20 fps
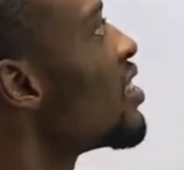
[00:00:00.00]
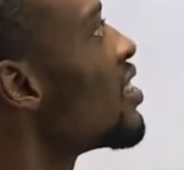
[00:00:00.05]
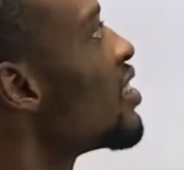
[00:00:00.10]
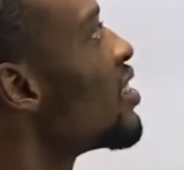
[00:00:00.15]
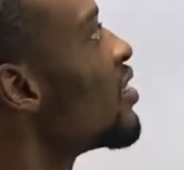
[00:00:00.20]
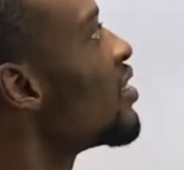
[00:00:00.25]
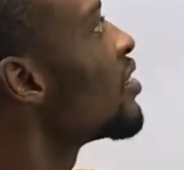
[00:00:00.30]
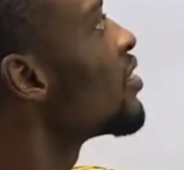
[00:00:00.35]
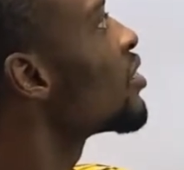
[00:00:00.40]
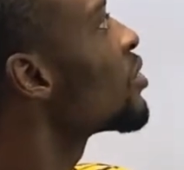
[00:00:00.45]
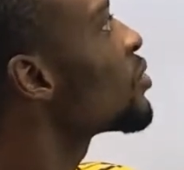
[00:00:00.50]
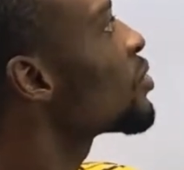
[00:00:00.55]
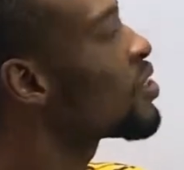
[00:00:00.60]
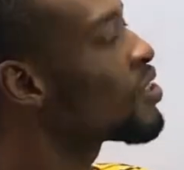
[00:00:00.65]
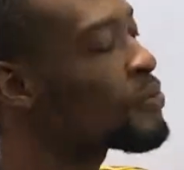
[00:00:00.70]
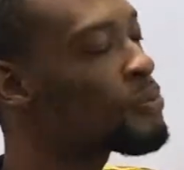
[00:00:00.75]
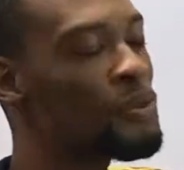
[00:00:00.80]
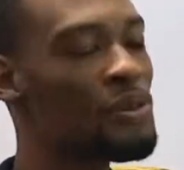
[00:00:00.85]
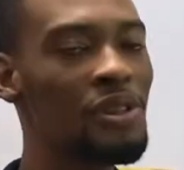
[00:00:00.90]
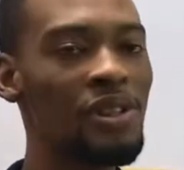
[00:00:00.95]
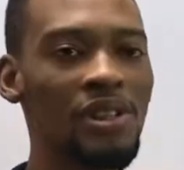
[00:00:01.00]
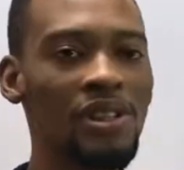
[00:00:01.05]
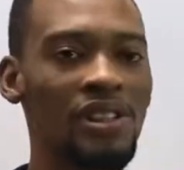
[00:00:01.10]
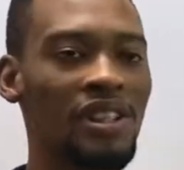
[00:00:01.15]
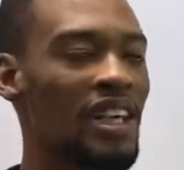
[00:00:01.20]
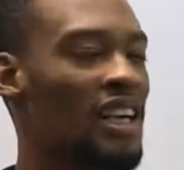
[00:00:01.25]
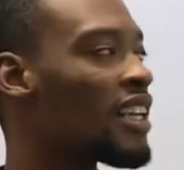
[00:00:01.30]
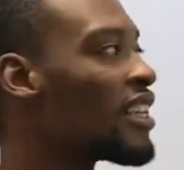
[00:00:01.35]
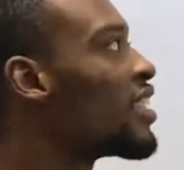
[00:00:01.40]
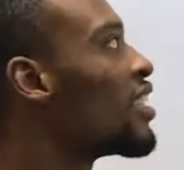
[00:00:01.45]
total
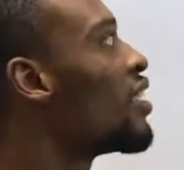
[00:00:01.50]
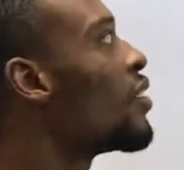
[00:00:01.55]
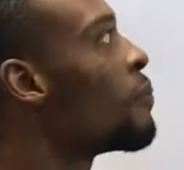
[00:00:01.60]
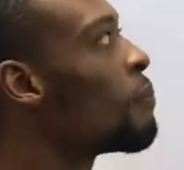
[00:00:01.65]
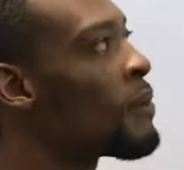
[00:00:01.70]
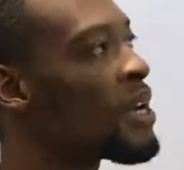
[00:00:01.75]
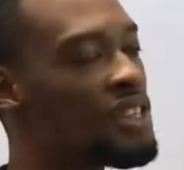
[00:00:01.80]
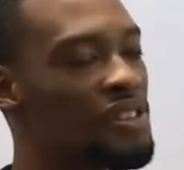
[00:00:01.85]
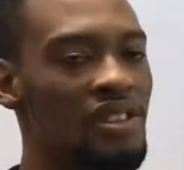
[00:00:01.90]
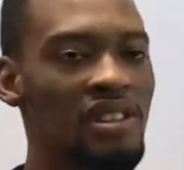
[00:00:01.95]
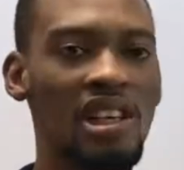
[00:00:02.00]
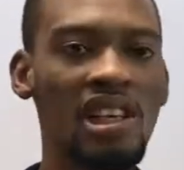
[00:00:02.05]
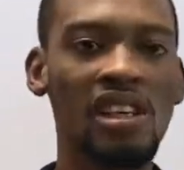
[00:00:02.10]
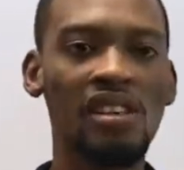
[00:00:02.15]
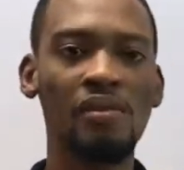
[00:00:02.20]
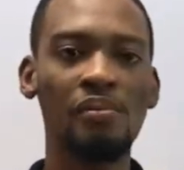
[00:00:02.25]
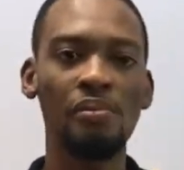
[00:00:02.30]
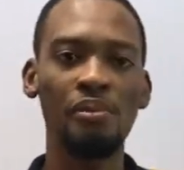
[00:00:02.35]
product and marginal